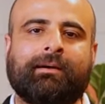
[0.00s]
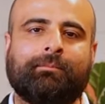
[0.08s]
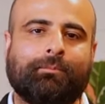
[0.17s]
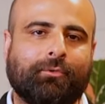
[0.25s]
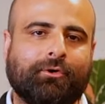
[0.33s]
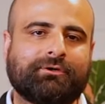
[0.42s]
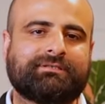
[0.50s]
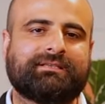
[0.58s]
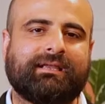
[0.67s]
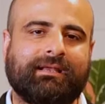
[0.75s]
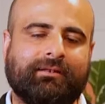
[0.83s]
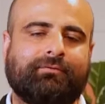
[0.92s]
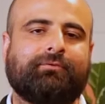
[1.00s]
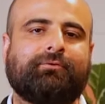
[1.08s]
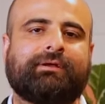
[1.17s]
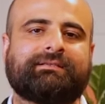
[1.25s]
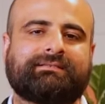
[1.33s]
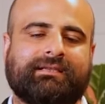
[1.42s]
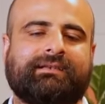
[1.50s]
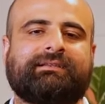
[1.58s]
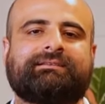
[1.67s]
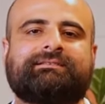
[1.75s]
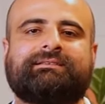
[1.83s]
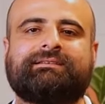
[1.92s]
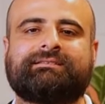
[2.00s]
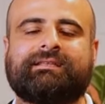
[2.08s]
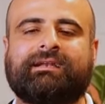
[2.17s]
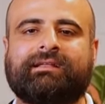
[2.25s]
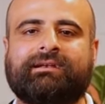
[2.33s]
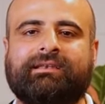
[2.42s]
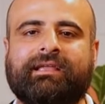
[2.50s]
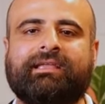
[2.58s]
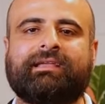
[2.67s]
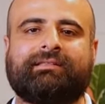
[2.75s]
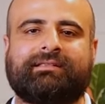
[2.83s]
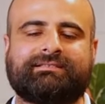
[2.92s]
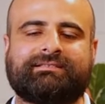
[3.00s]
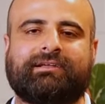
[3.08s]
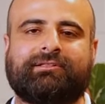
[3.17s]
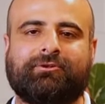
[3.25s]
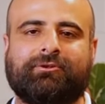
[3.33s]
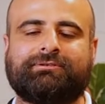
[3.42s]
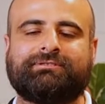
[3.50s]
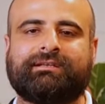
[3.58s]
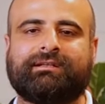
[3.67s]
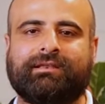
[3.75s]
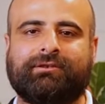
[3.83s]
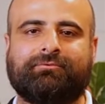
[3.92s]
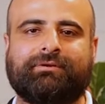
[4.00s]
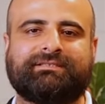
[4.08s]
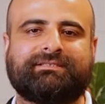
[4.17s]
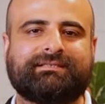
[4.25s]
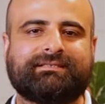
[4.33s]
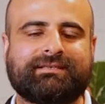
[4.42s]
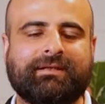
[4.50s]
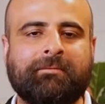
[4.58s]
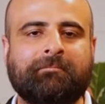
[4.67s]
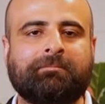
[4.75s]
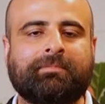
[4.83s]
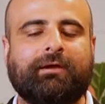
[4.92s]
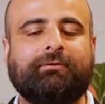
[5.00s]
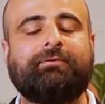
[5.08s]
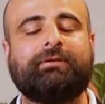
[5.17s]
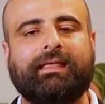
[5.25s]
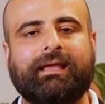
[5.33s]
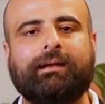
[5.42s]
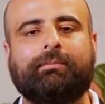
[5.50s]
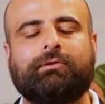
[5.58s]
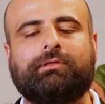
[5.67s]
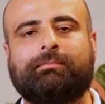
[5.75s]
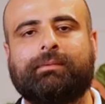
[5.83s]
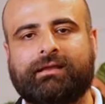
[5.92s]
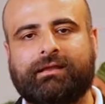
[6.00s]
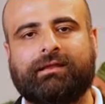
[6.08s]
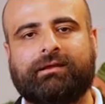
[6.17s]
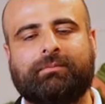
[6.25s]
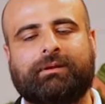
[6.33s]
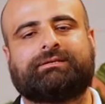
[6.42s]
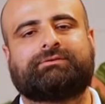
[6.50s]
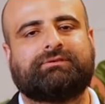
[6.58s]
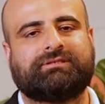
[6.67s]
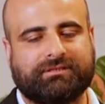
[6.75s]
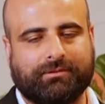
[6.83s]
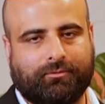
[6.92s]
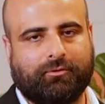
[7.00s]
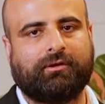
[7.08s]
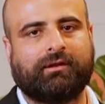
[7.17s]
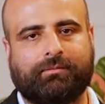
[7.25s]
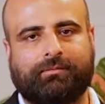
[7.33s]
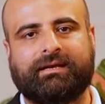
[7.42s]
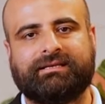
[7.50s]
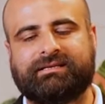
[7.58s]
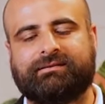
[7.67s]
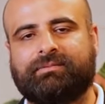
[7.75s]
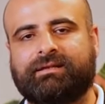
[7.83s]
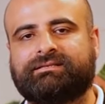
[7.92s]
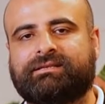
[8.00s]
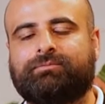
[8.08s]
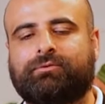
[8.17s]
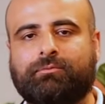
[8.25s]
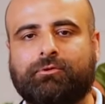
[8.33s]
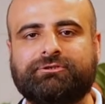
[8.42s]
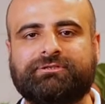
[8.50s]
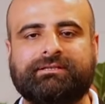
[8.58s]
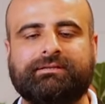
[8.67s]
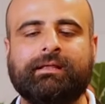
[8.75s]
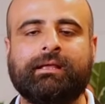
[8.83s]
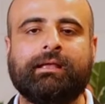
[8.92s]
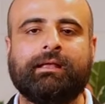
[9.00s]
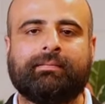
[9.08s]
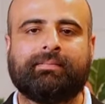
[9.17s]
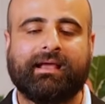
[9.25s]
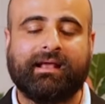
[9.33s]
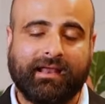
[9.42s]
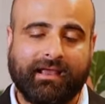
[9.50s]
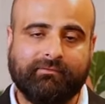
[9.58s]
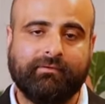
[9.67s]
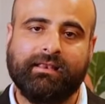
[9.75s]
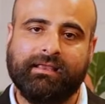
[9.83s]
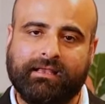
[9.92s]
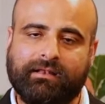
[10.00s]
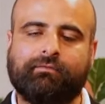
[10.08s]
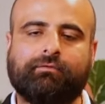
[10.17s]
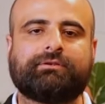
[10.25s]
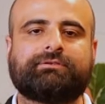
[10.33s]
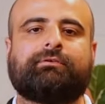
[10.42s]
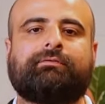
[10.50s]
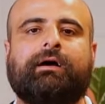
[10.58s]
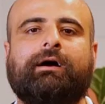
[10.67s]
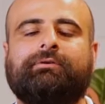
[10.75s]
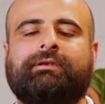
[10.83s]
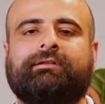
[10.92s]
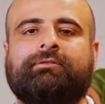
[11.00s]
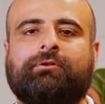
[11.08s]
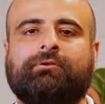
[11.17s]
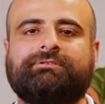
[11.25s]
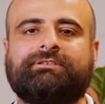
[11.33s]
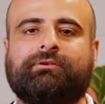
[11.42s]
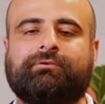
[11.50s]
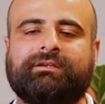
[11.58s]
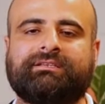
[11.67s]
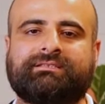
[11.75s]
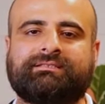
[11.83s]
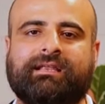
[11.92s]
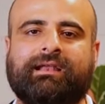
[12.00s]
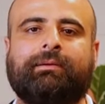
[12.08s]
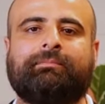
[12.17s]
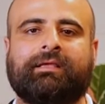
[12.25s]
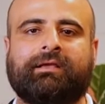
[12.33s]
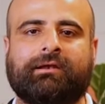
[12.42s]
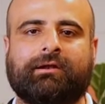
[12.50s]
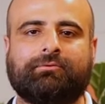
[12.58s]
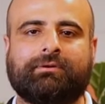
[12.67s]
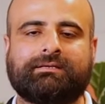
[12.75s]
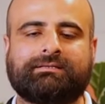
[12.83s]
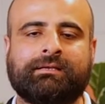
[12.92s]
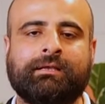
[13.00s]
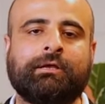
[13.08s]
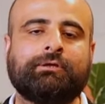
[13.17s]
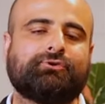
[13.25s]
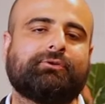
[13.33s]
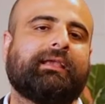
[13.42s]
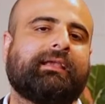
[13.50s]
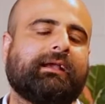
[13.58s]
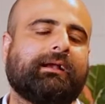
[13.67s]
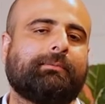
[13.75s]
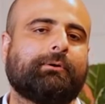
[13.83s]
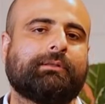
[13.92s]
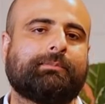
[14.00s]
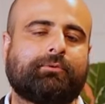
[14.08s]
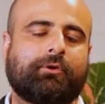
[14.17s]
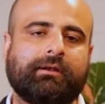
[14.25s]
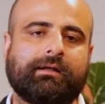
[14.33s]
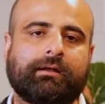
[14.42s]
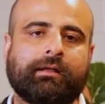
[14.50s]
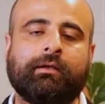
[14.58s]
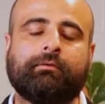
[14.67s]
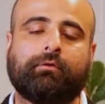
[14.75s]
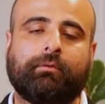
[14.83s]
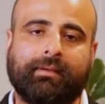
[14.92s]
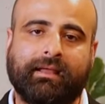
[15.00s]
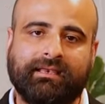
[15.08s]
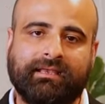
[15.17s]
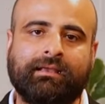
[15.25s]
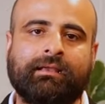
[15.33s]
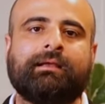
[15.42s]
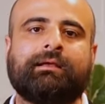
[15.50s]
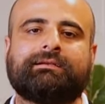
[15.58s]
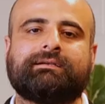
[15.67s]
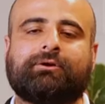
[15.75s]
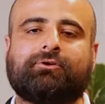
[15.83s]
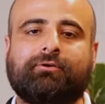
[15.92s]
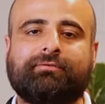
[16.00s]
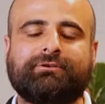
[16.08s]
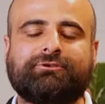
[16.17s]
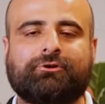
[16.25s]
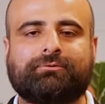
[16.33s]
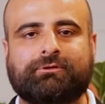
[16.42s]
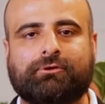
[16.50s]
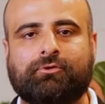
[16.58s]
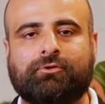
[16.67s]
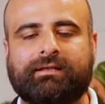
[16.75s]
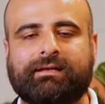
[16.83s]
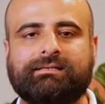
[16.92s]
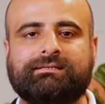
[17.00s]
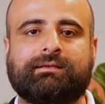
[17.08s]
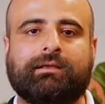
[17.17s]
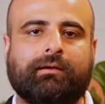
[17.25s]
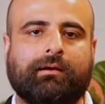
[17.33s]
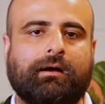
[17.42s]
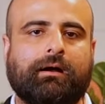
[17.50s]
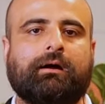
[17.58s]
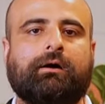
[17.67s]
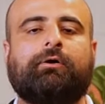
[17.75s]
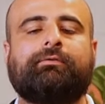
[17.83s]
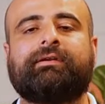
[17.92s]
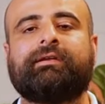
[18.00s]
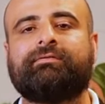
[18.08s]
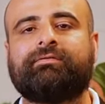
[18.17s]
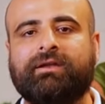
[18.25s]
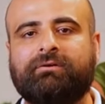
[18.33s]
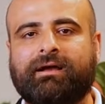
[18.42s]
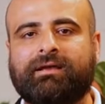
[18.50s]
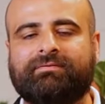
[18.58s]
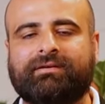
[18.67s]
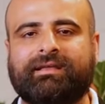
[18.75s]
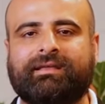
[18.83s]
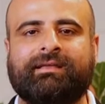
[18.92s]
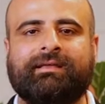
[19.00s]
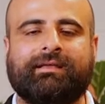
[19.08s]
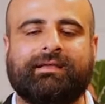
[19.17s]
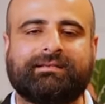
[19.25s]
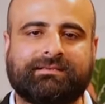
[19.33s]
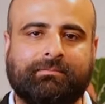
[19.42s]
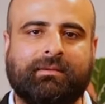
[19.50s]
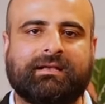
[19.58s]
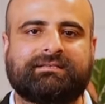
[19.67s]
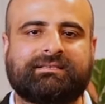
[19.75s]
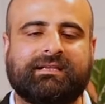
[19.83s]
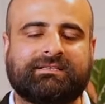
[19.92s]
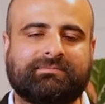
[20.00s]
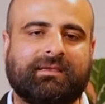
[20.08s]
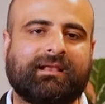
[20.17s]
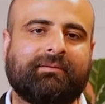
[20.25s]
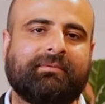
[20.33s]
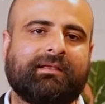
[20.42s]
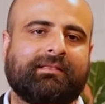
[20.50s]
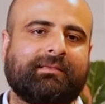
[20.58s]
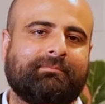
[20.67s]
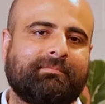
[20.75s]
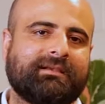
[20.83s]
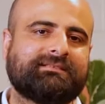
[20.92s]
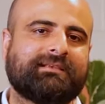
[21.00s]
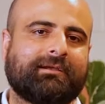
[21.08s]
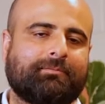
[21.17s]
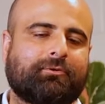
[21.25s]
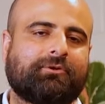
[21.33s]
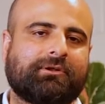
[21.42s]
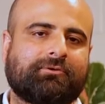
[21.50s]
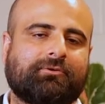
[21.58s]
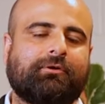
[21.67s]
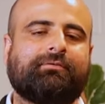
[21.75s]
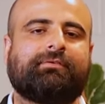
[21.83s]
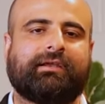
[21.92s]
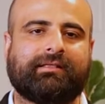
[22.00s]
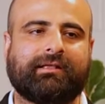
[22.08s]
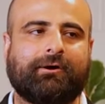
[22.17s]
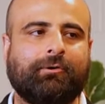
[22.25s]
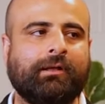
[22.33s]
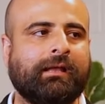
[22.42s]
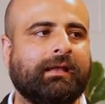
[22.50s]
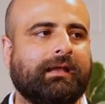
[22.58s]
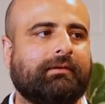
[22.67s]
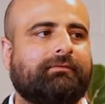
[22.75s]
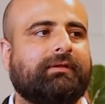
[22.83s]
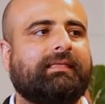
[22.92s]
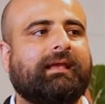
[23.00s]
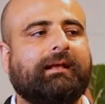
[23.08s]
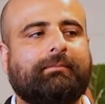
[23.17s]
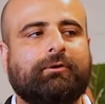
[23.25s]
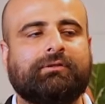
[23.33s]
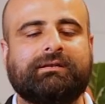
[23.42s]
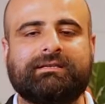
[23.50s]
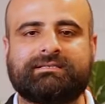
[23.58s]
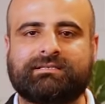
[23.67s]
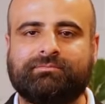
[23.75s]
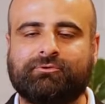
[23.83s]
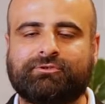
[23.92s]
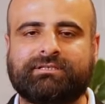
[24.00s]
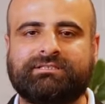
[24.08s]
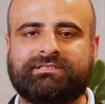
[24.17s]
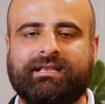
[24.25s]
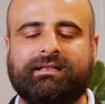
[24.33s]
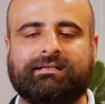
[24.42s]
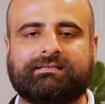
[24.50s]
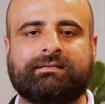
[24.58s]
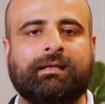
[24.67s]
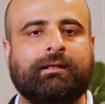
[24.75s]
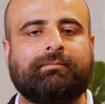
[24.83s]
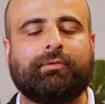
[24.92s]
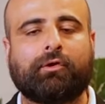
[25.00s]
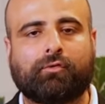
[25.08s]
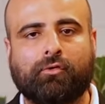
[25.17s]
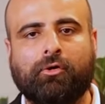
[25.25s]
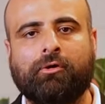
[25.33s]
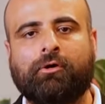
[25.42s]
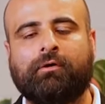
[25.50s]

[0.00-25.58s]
most influenced industries that are taking these technological innovations. Now, if we think about the marketing mix, which is the product, price, and place, and promotion, they are heavily influenced of how technology innovations are happening around us. So thinking about the product, for many coffee shops or hotels, offering free Wi-Fi is a must. It's becoming the basic product offering now. If we think about the distribution channels, the role